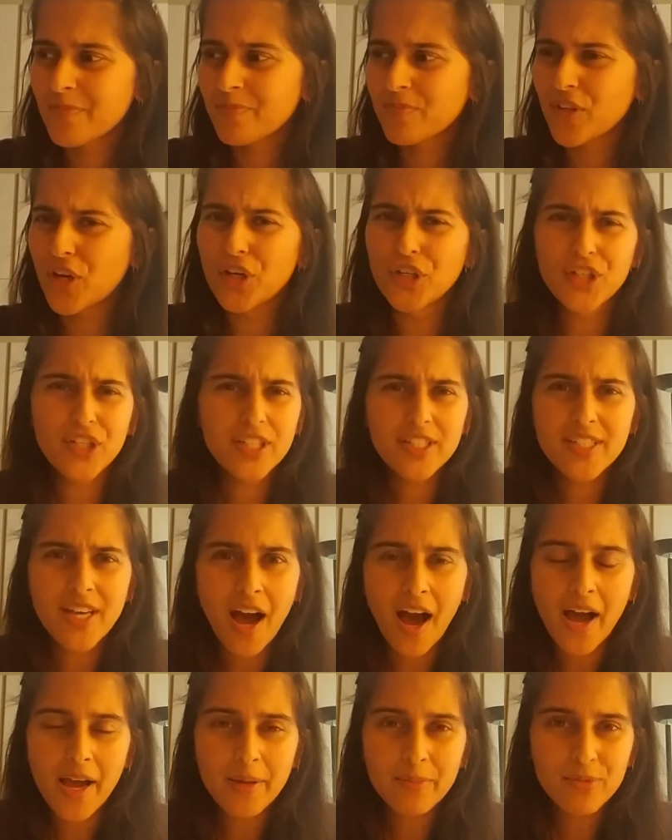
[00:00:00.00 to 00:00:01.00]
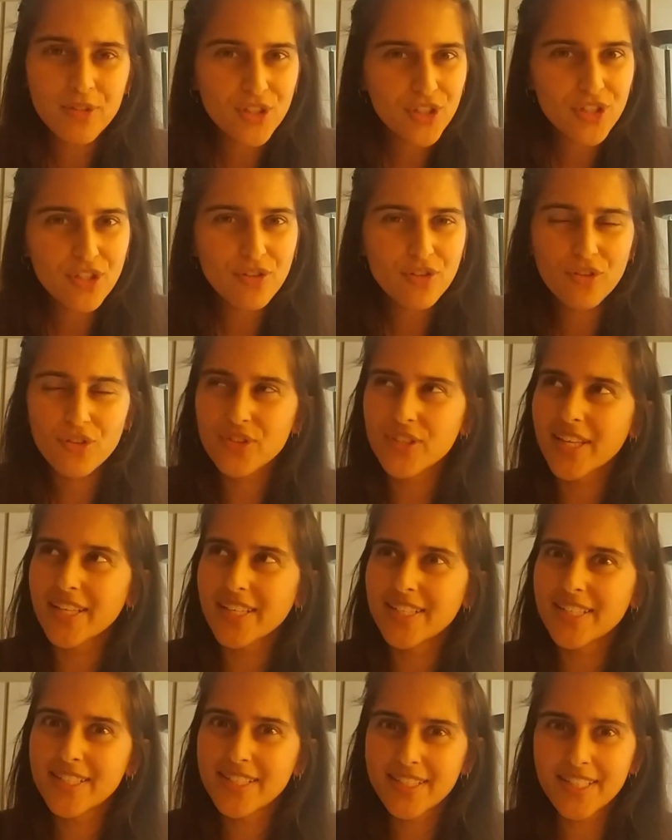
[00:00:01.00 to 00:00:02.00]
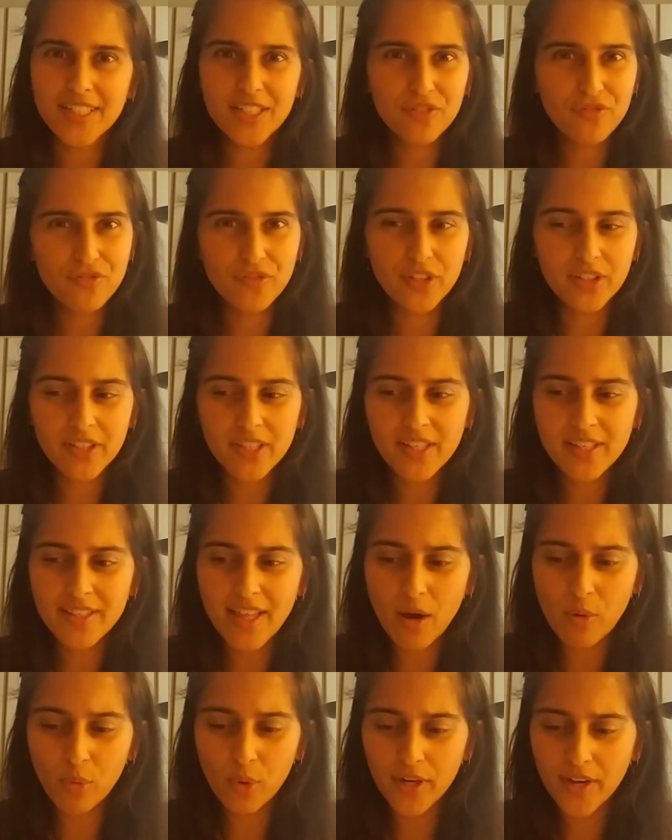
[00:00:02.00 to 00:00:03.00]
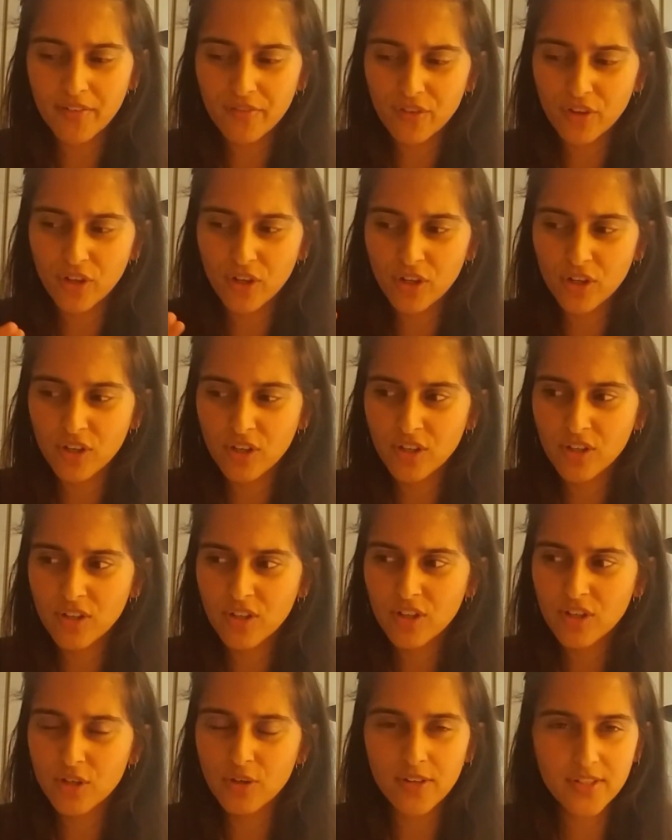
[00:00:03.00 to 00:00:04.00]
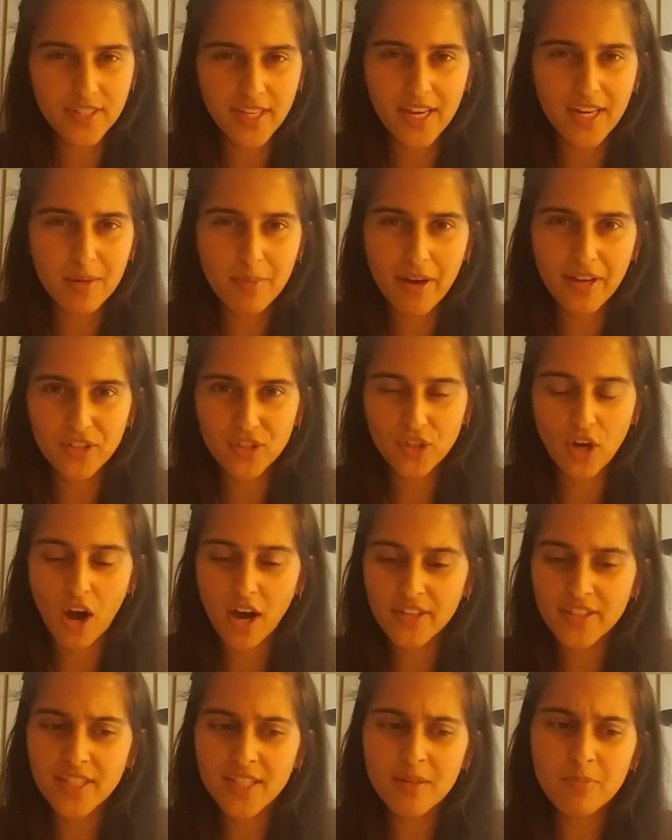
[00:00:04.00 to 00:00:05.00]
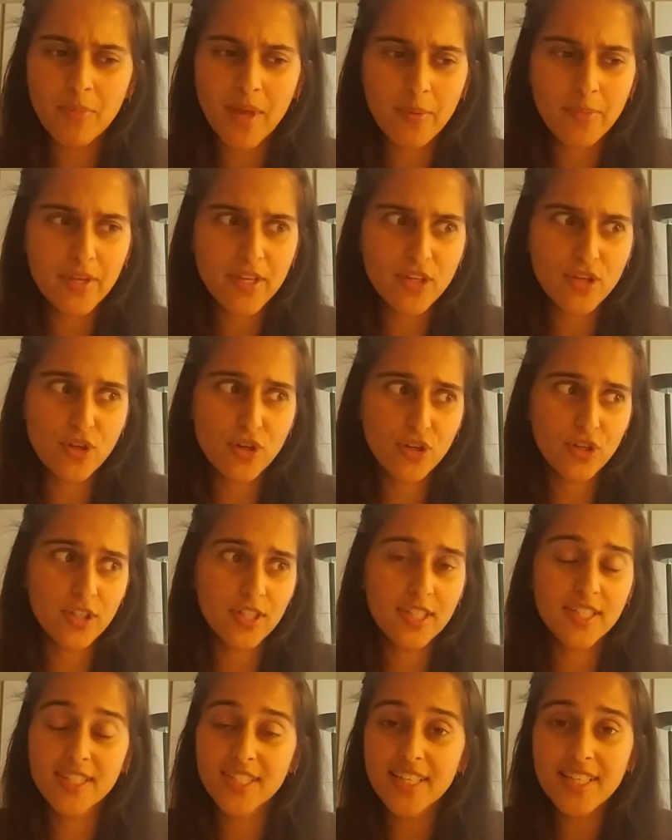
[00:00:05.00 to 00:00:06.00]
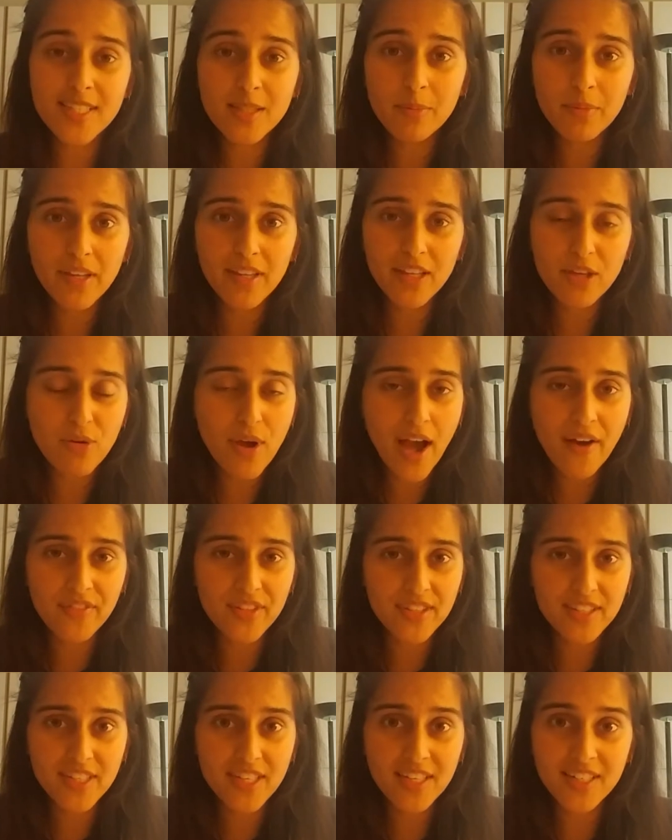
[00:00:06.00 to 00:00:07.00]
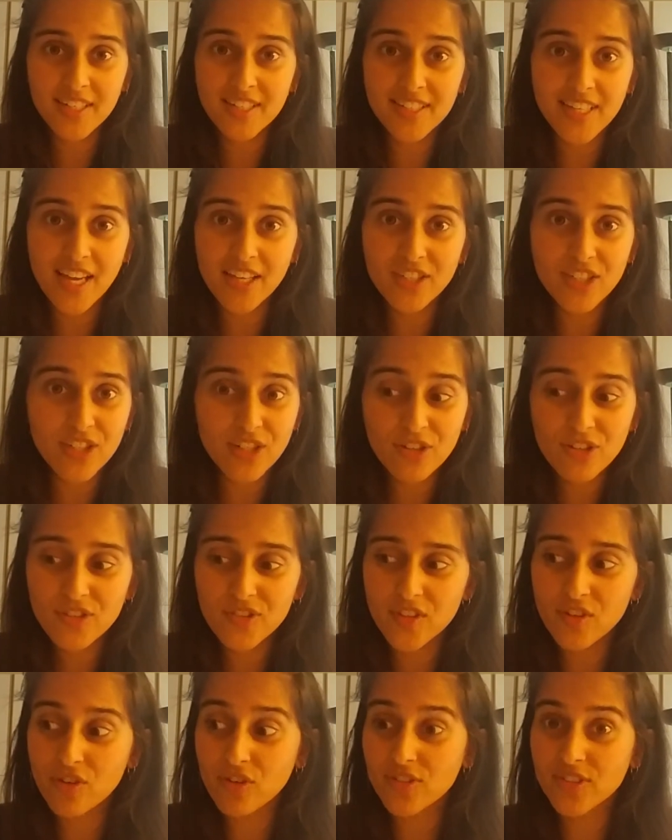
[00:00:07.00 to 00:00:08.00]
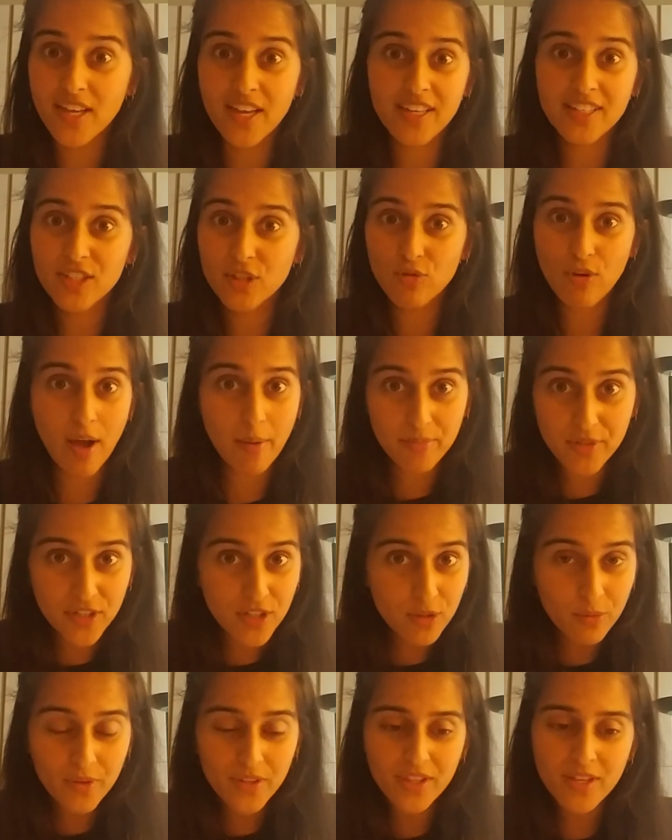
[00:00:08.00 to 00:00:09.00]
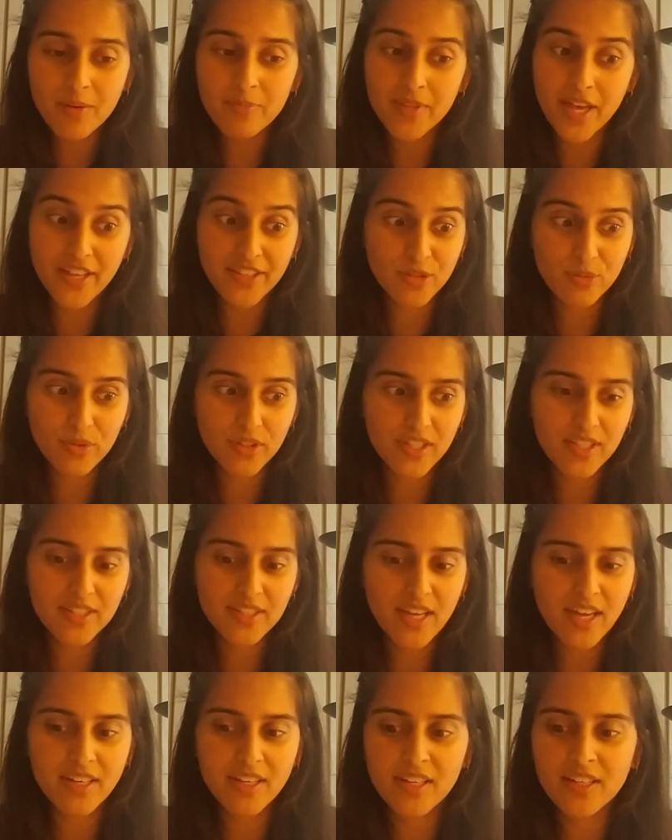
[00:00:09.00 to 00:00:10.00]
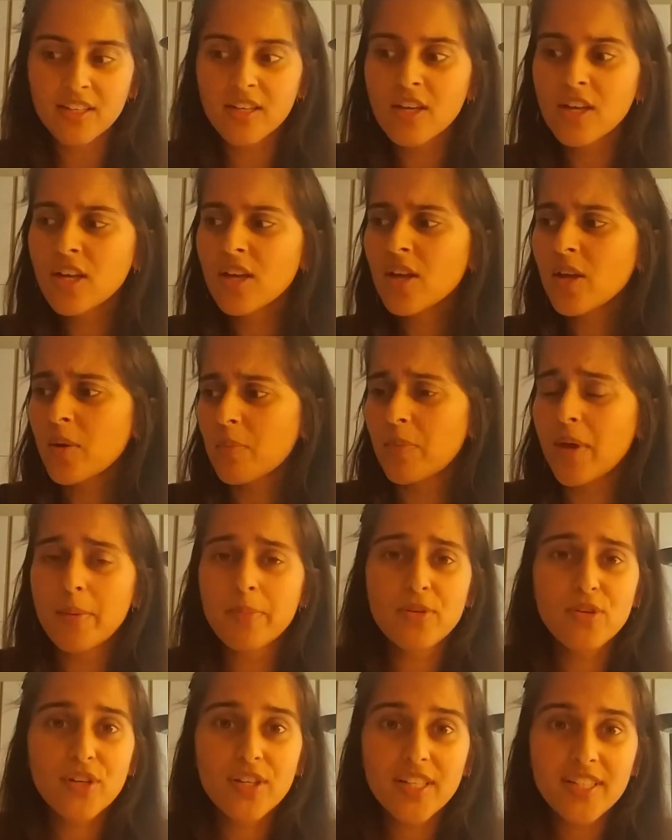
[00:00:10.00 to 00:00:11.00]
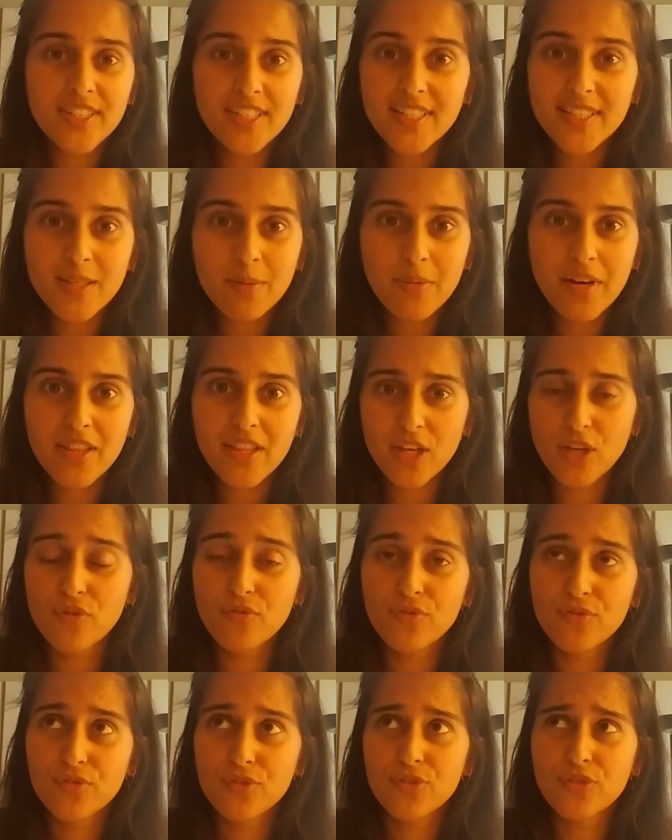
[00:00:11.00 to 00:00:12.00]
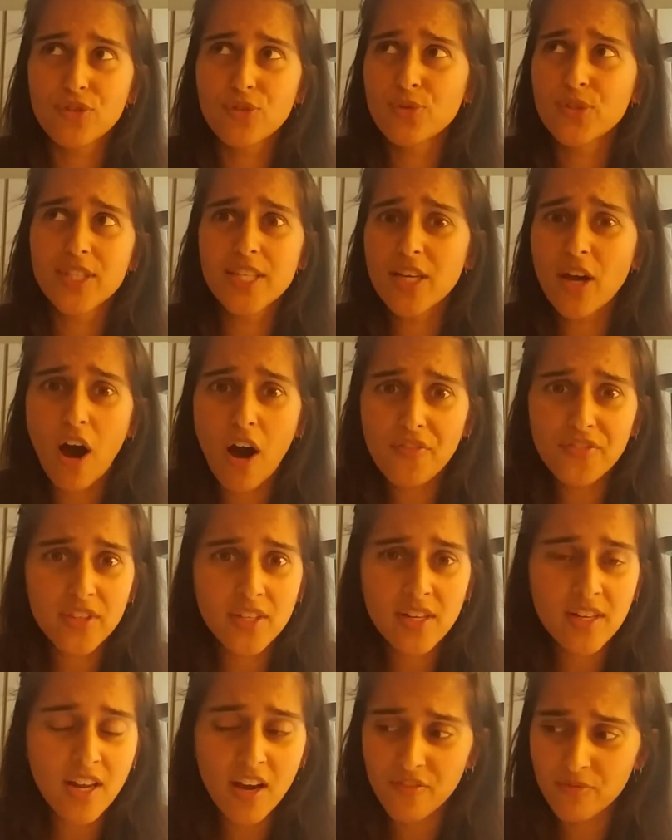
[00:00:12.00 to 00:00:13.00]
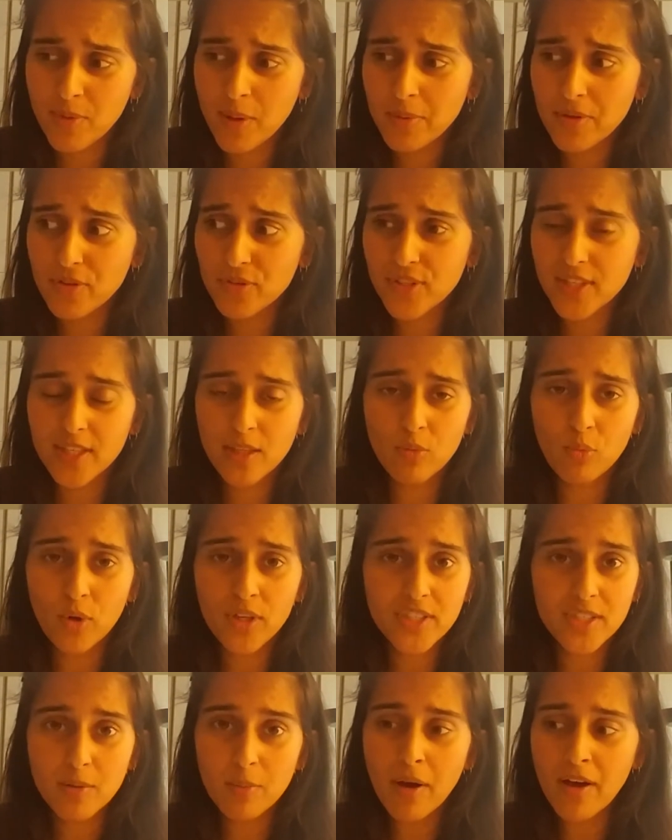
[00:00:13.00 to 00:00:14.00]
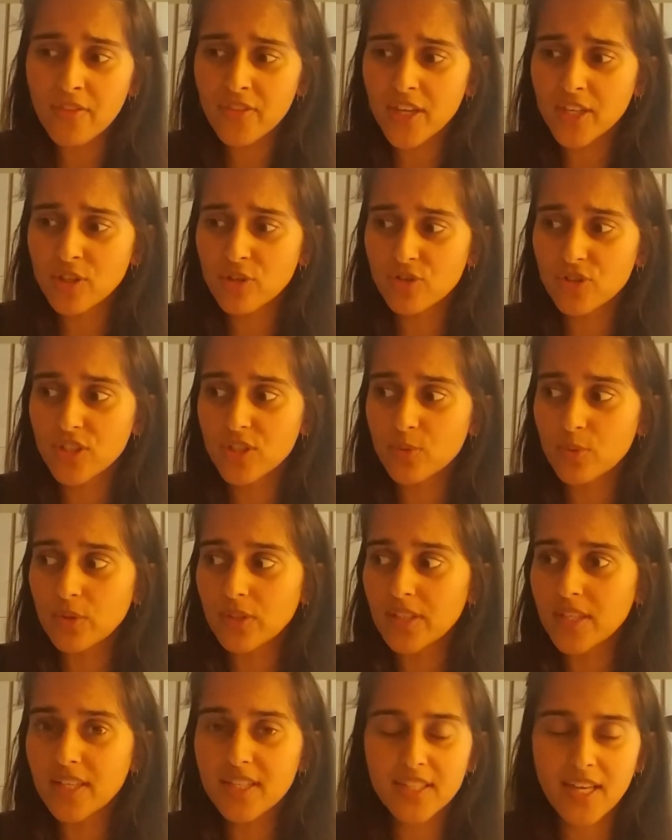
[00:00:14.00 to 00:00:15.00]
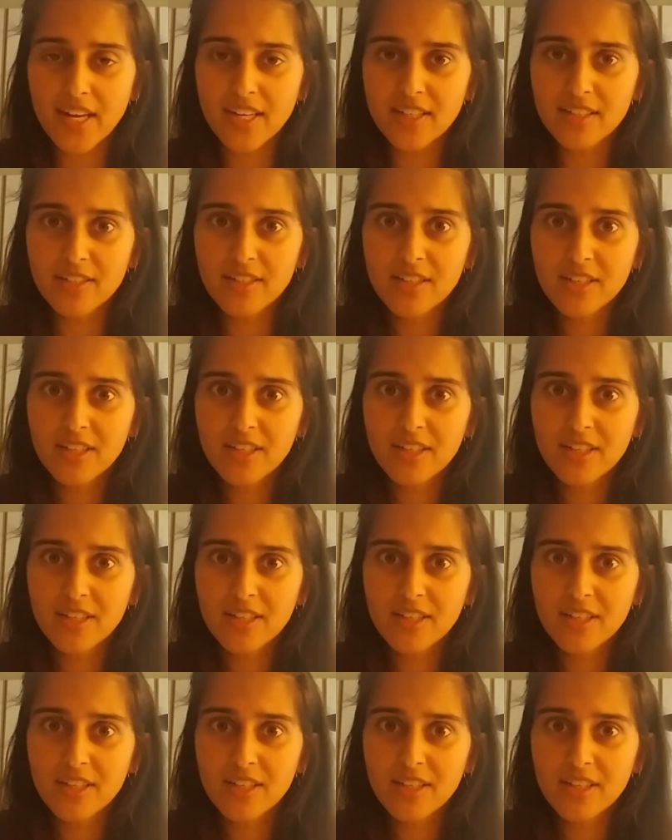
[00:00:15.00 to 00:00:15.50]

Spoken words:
a good time to you. There's like a distinct feeling that whatever you're excited about is causing. Maybe you're gonna see somebody that you haven't seen in 10 years and you're excited to grab dinner with them. That's really exciting. Maybe you're gonna see somebody that you see often enough. Maybe you see them once a month and you're just really excited